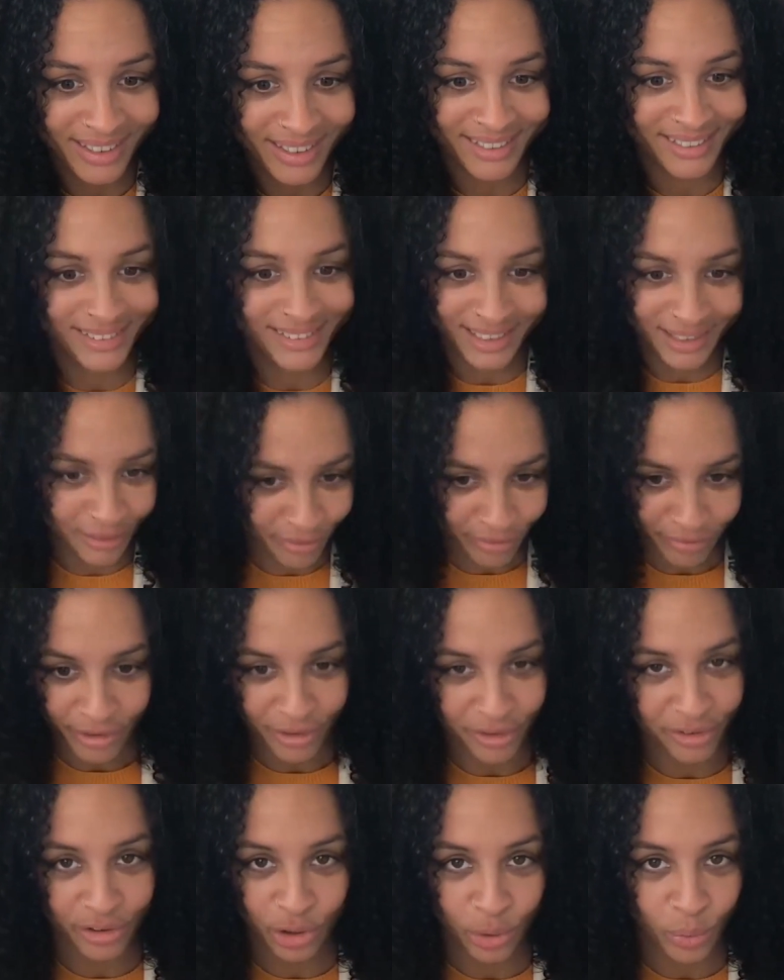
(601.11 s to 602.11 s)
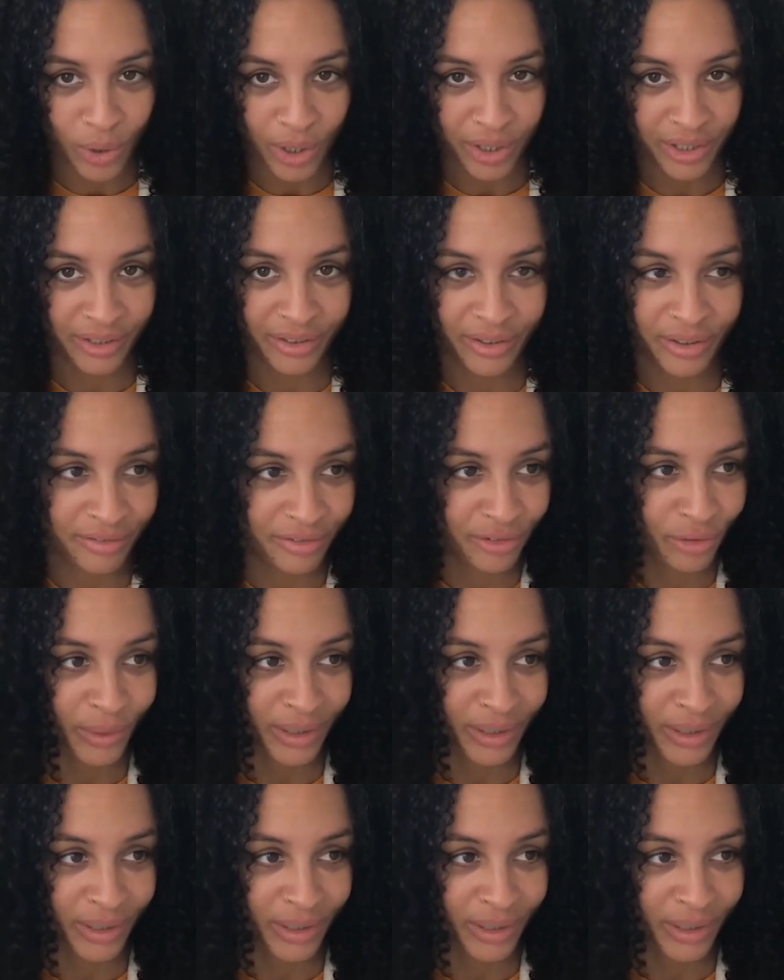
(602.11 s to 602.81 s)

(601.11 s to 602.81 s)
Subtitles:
let's say the first quarter of